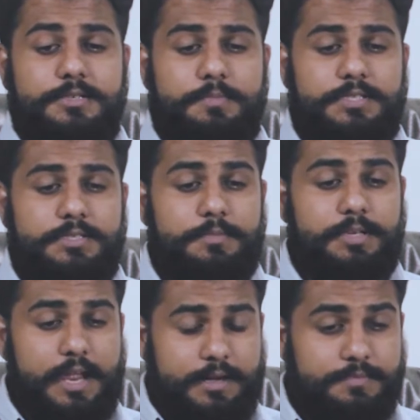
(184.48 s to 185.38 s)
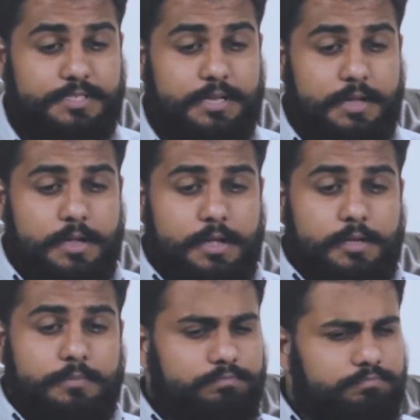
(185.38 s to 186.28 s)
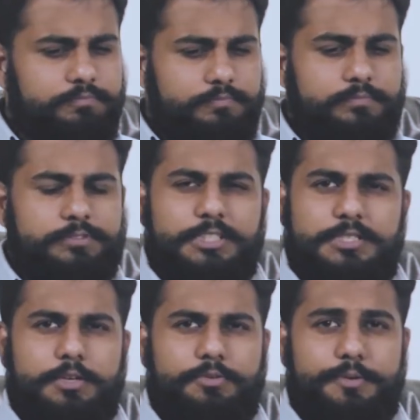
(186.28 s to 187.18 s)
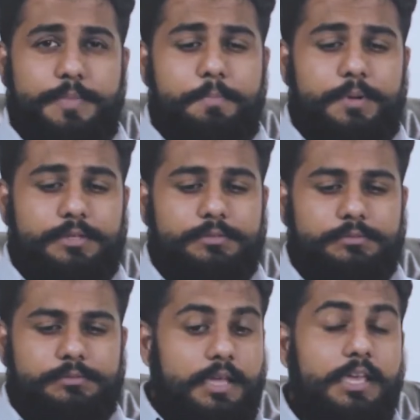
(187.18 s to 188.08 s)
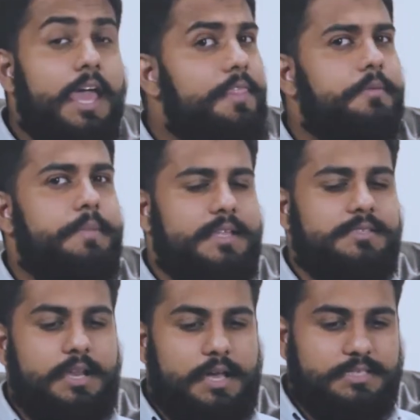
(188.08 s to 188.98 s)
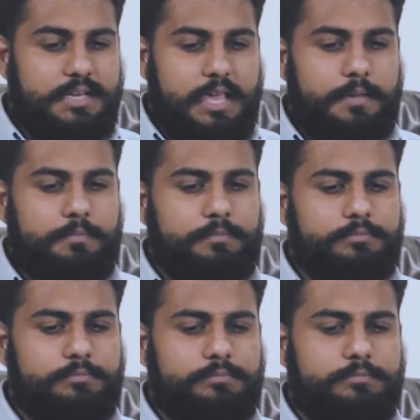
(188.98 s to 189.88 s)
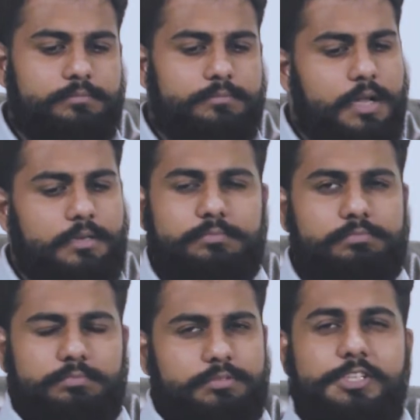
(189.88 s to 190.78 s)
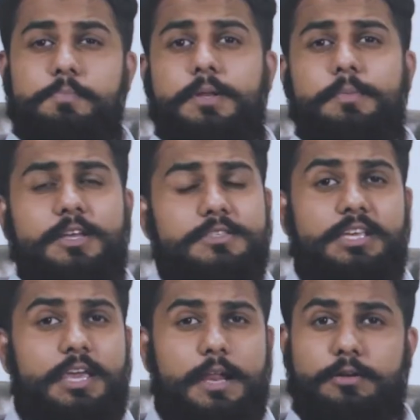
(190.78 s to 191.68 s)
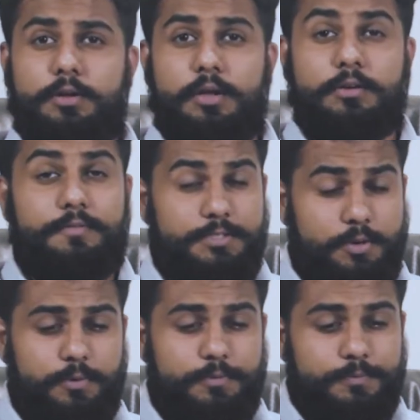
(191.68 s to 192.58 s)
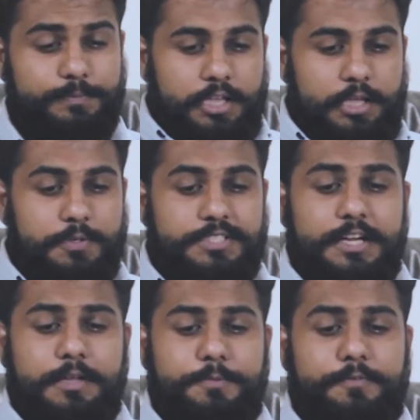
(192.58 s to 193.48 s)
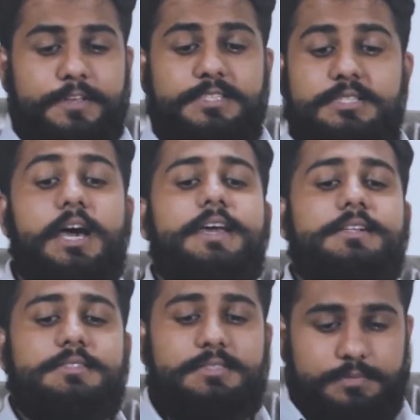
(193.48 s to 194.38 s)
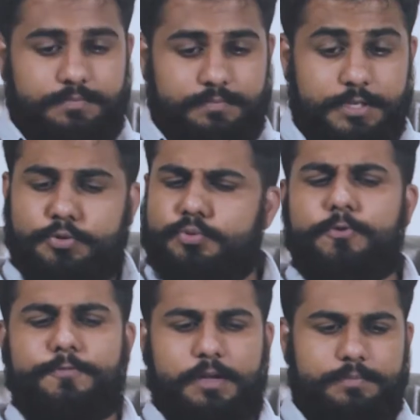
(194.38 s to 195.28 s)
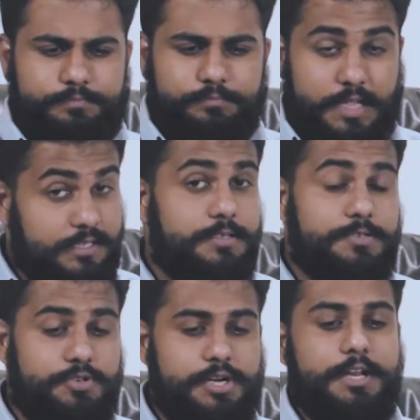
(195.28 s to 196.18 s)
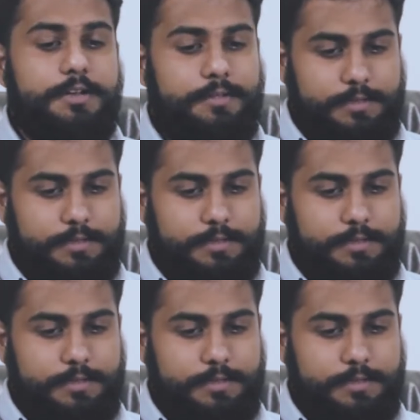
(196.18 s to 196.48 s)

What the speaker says: to Mr. McAdams since he could remember. He had the man's last name, but simply because he had none of his own. He was set up to fix tiles. He's a roofer, that's his trade.